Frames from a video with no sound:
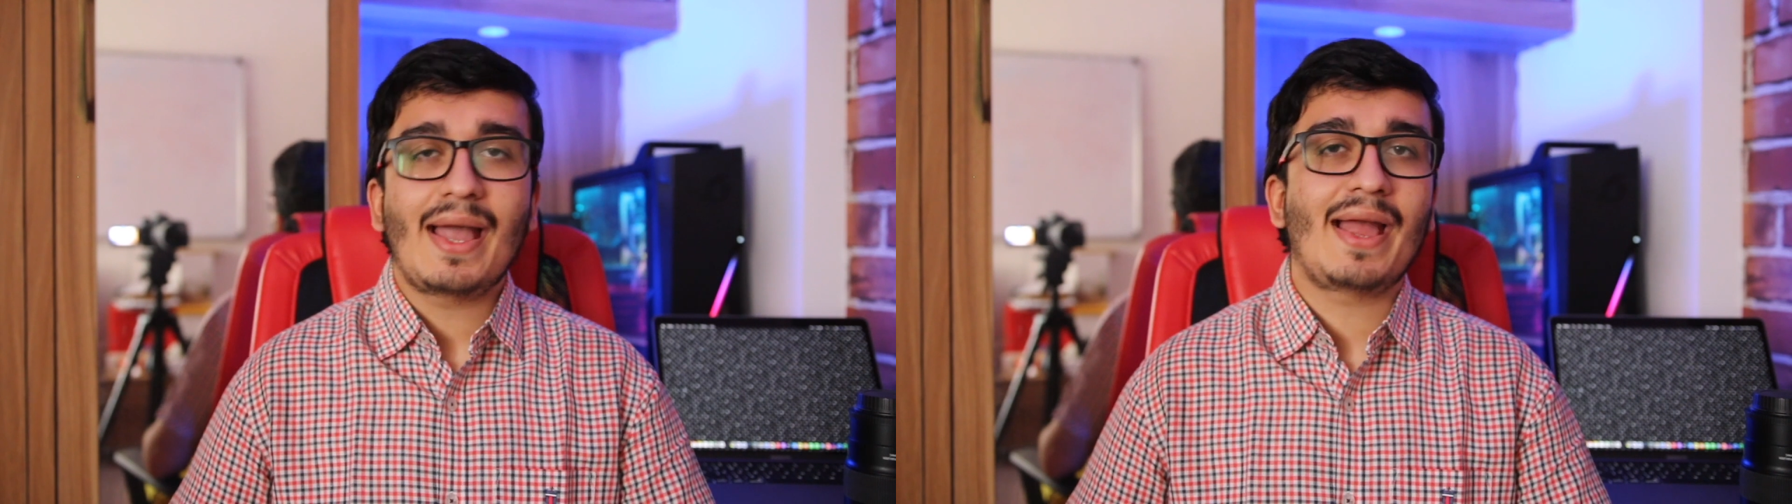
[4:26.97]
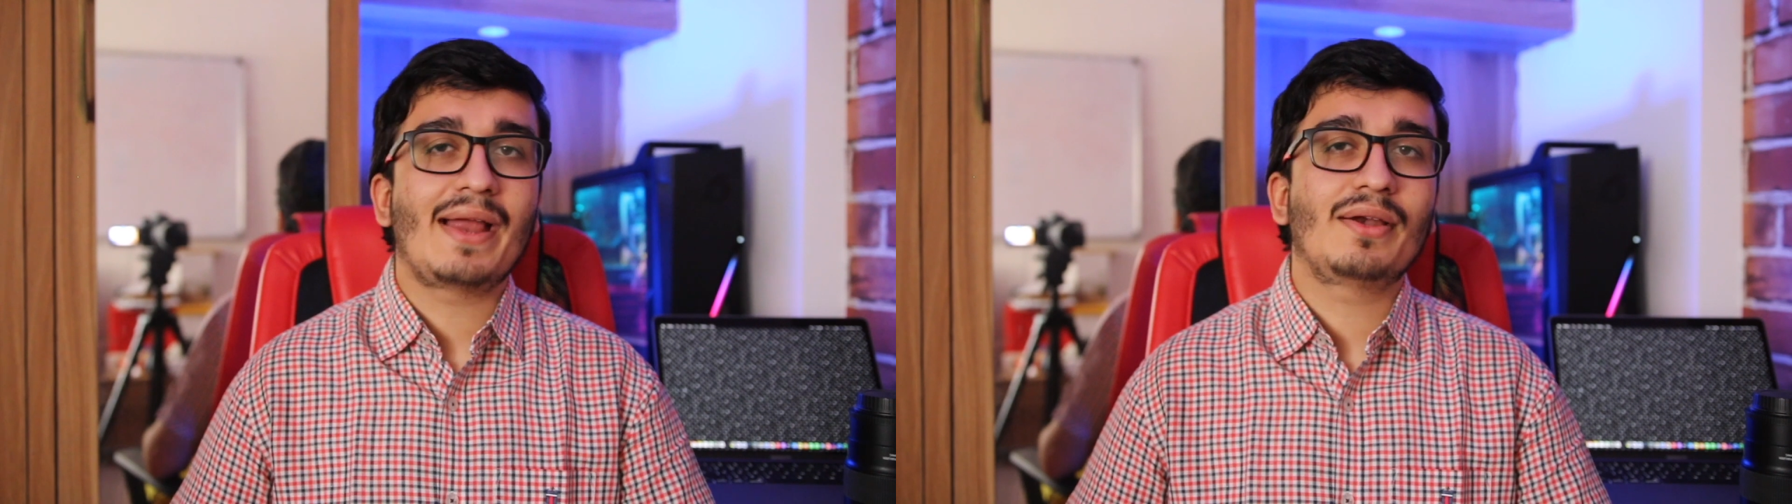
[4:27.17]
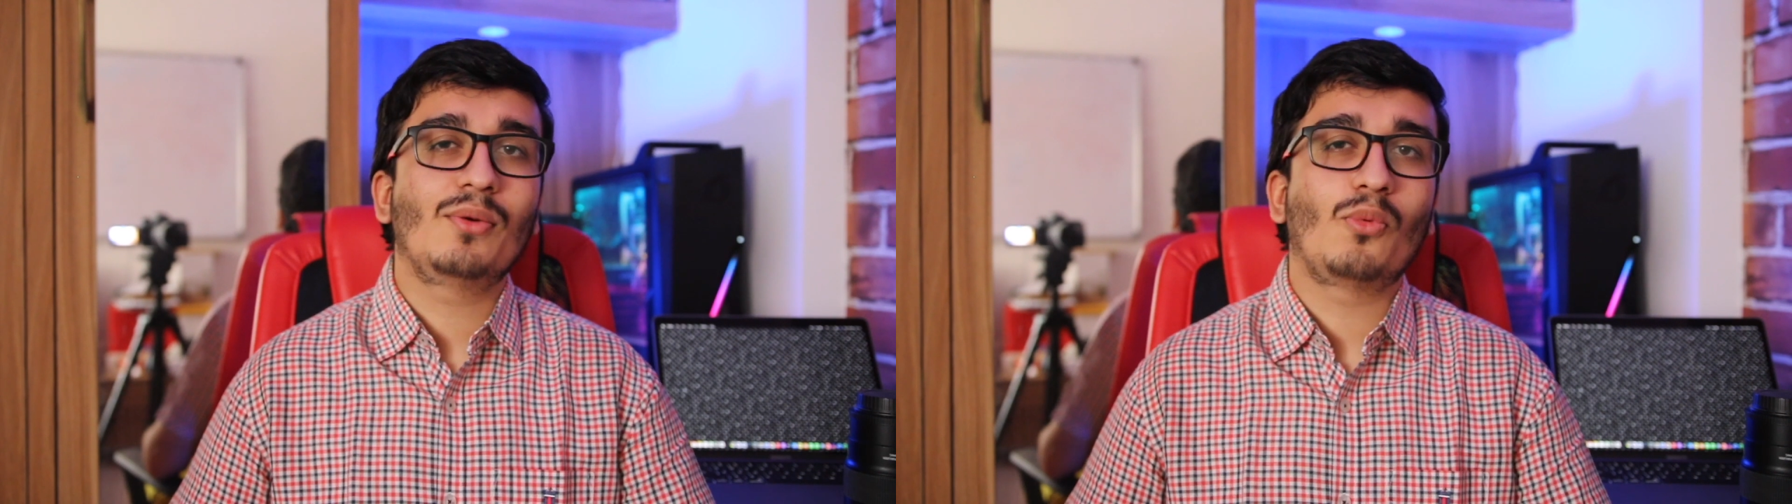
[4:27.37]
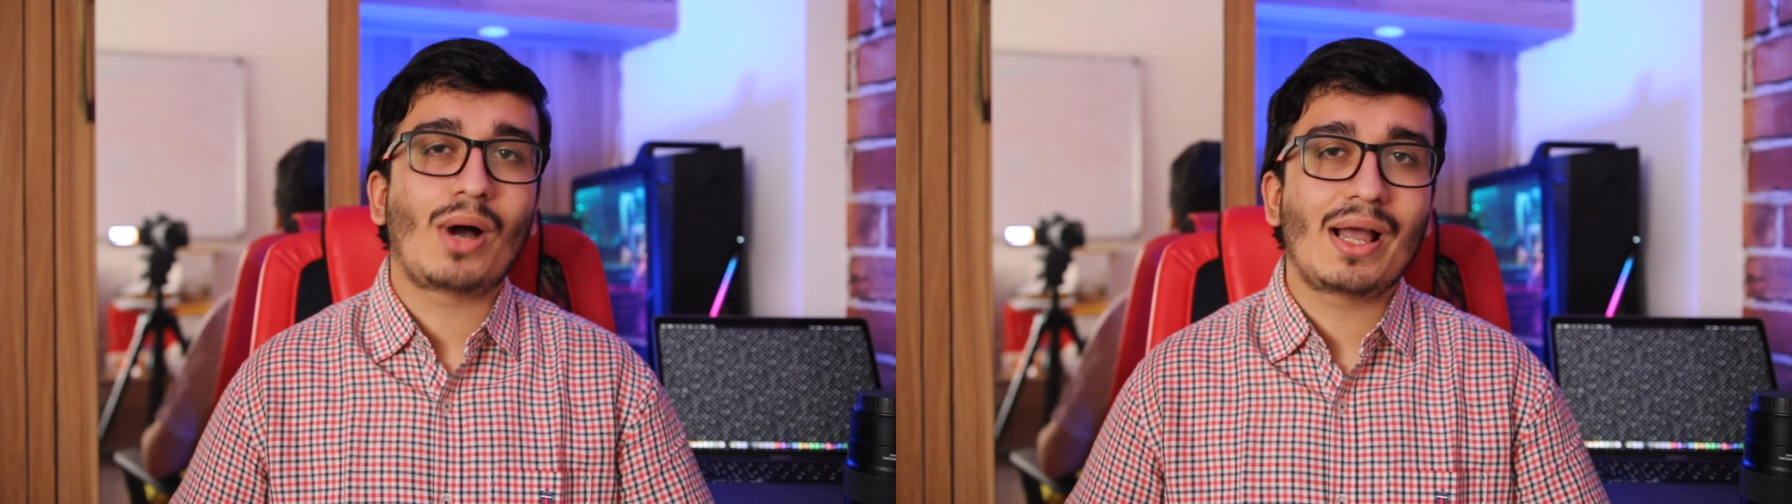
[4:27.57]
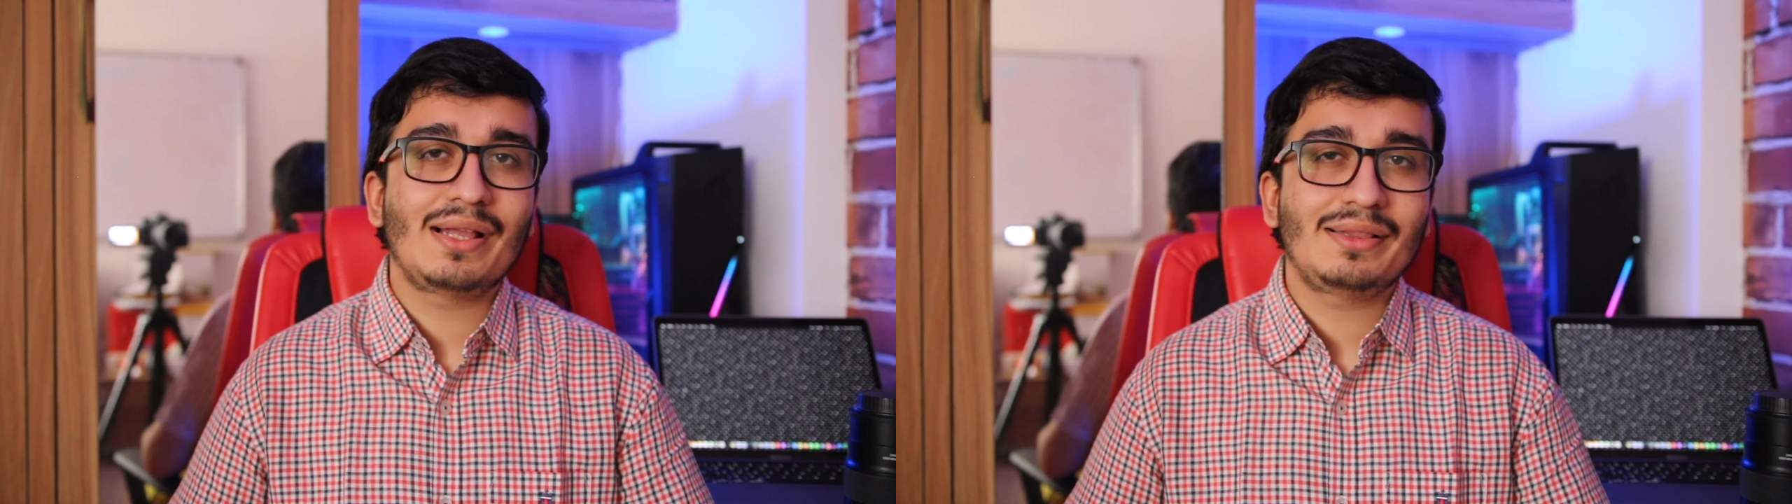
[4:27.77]
and
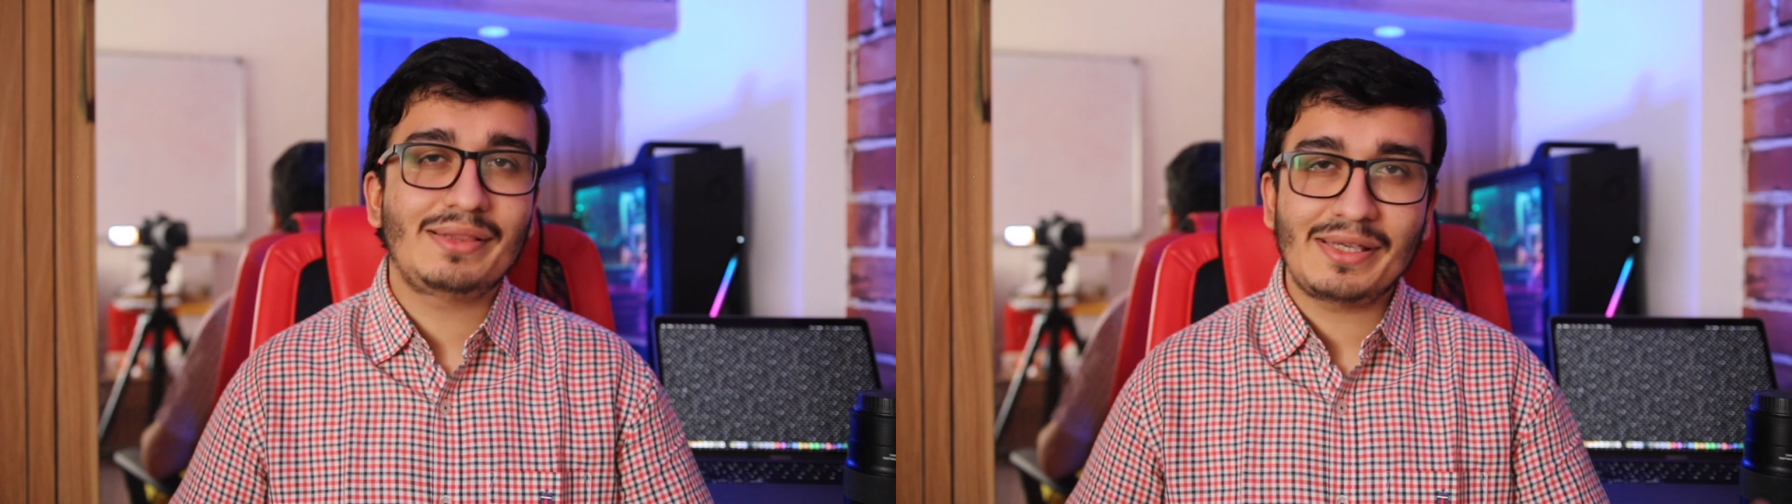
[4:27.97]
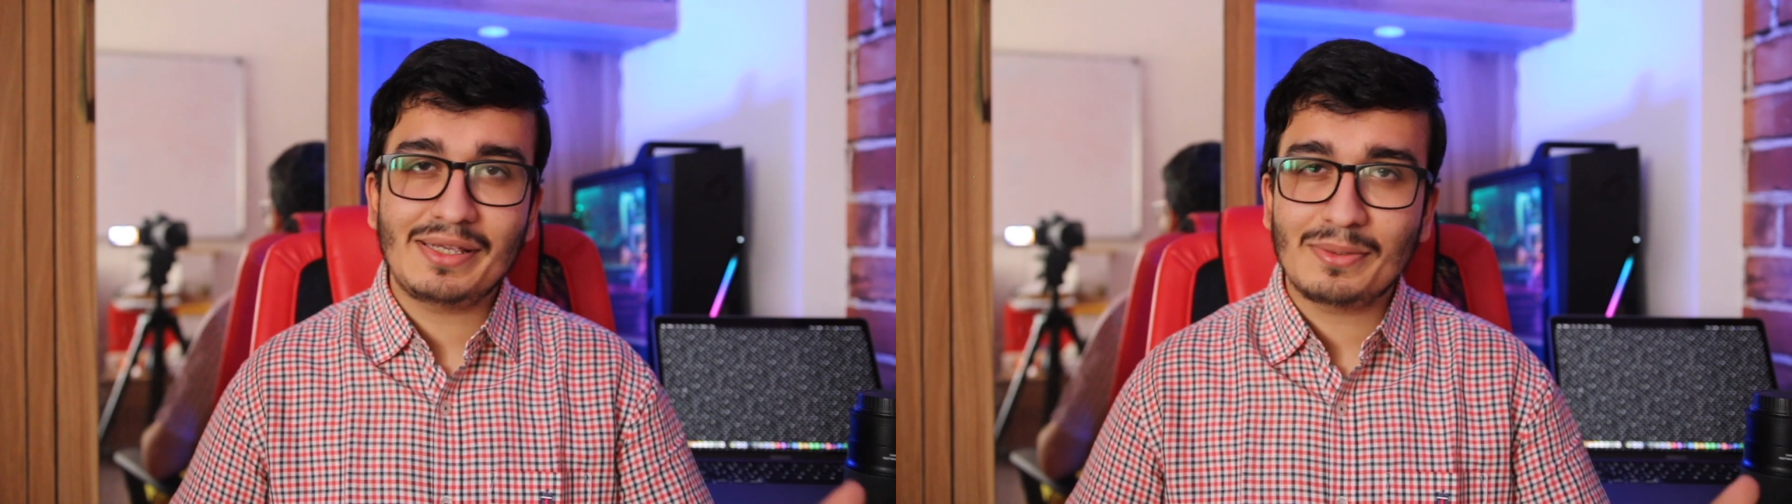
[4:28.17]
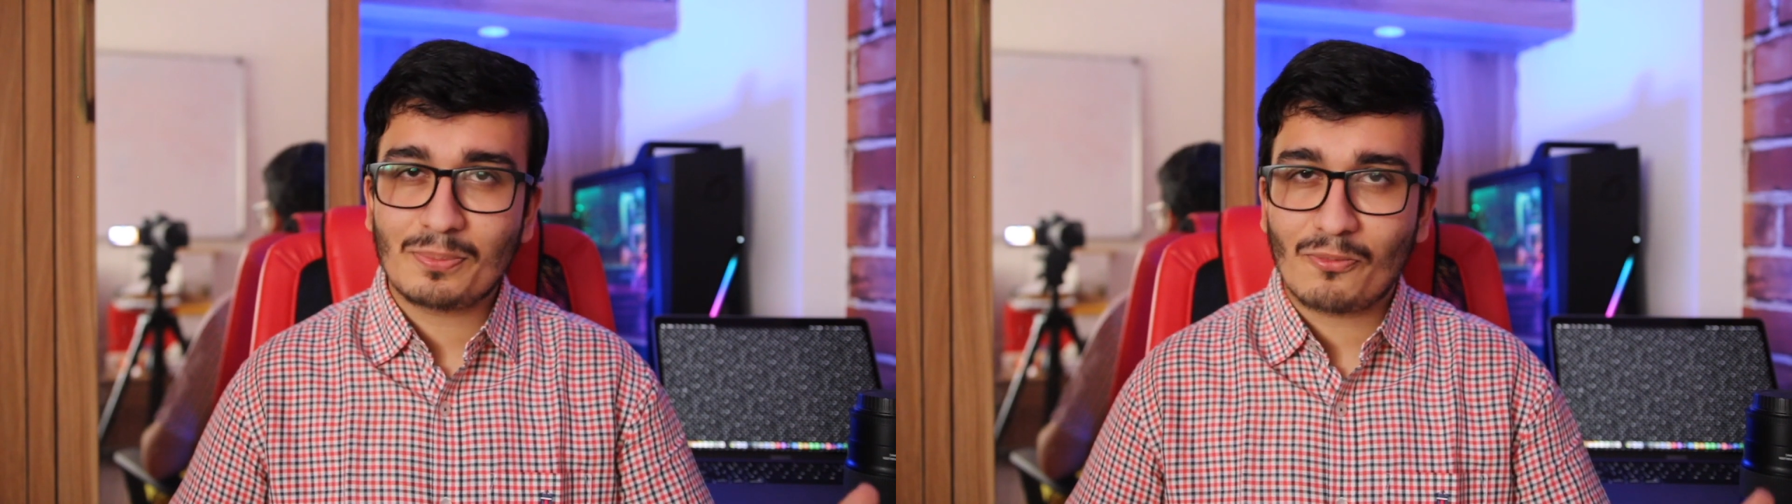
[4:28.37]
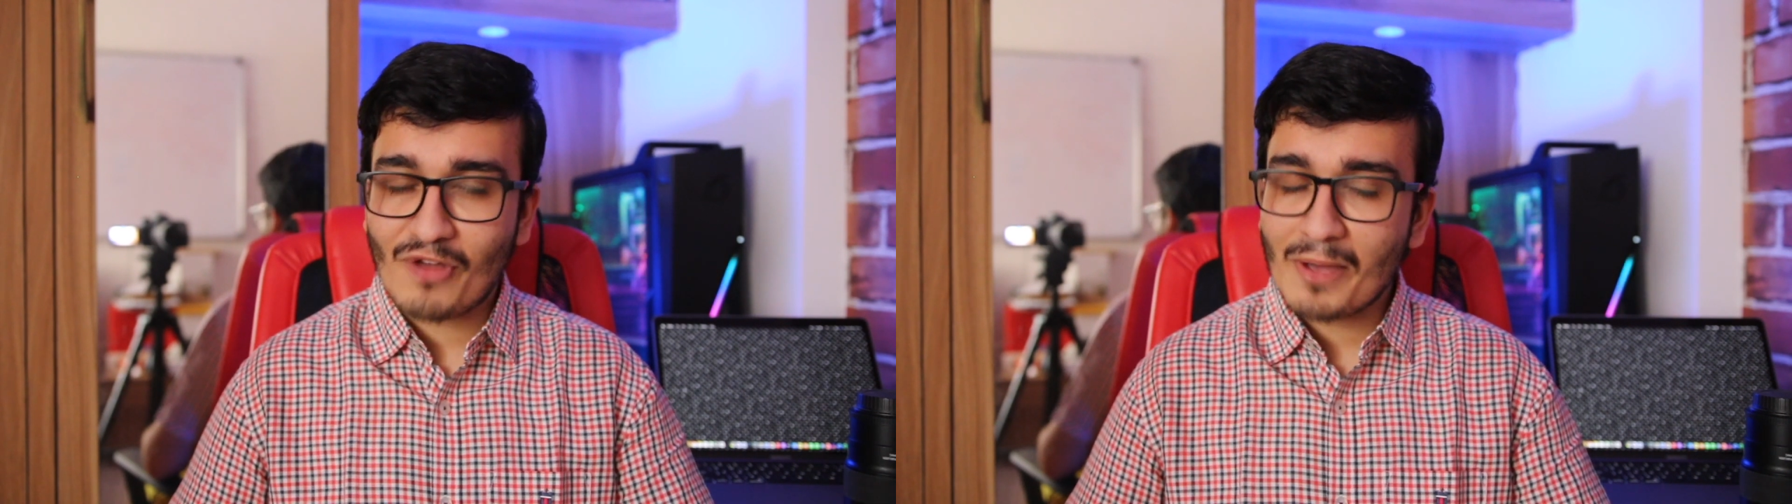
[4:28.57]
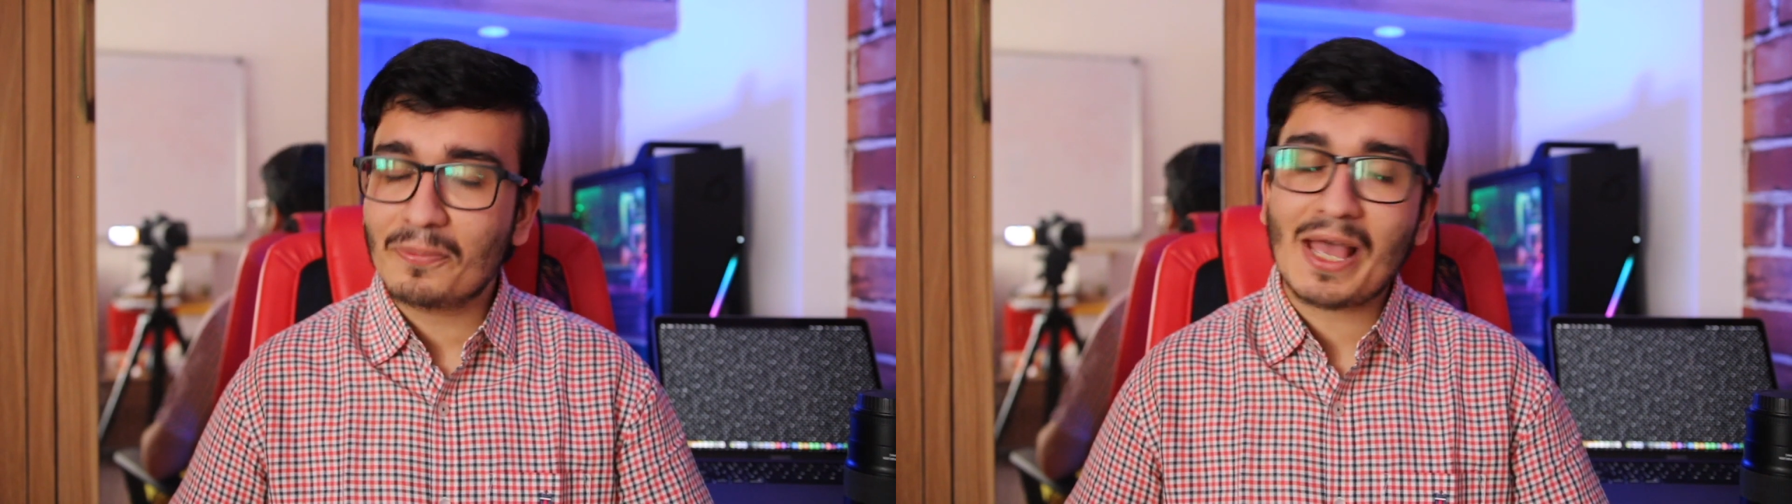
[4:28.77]
while the
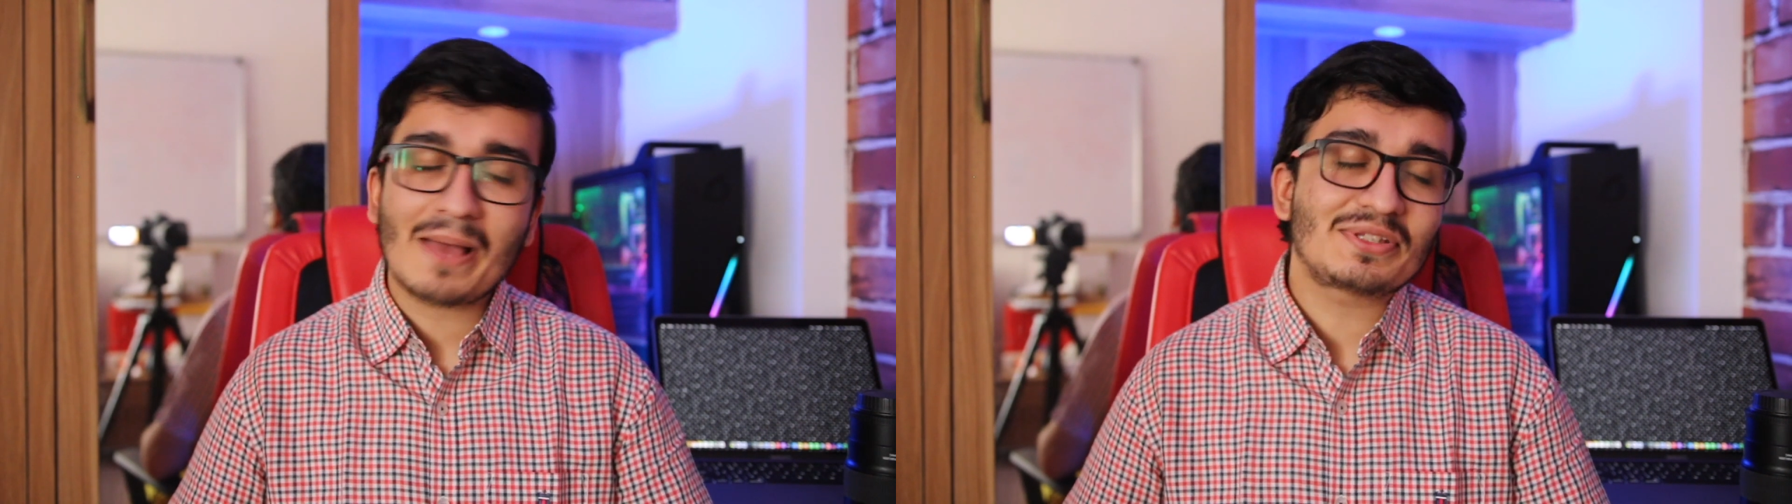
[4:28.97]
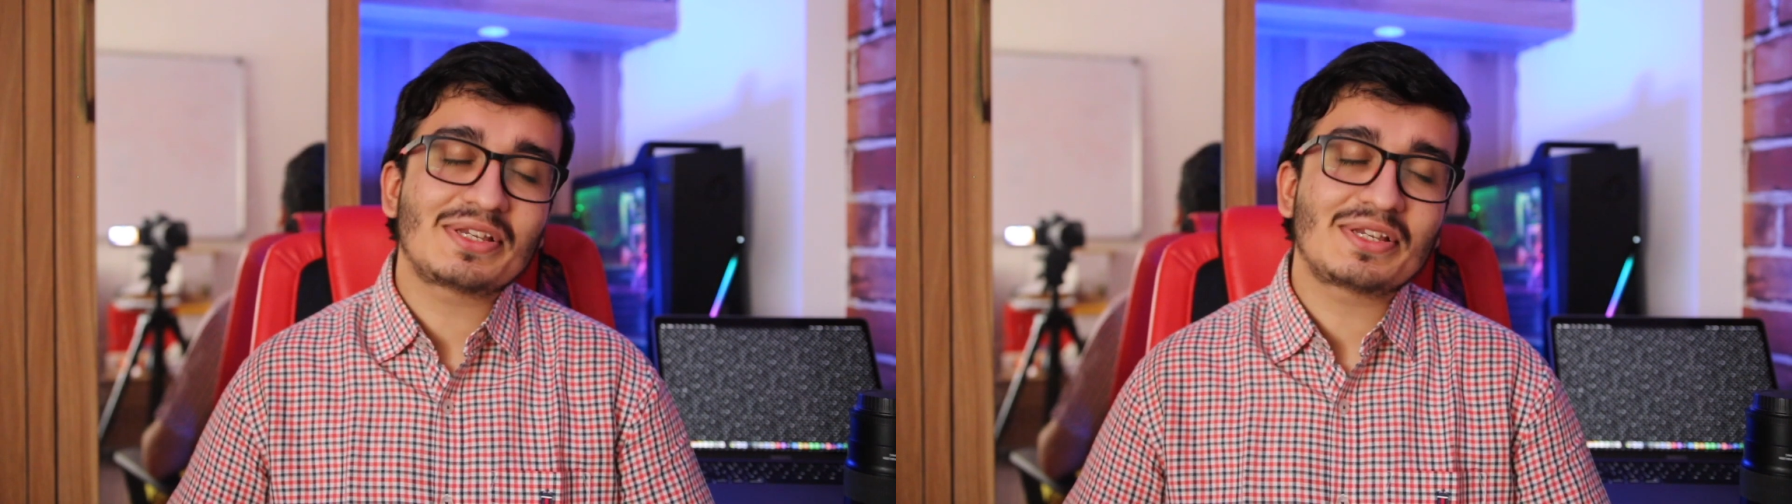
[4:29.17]
webcam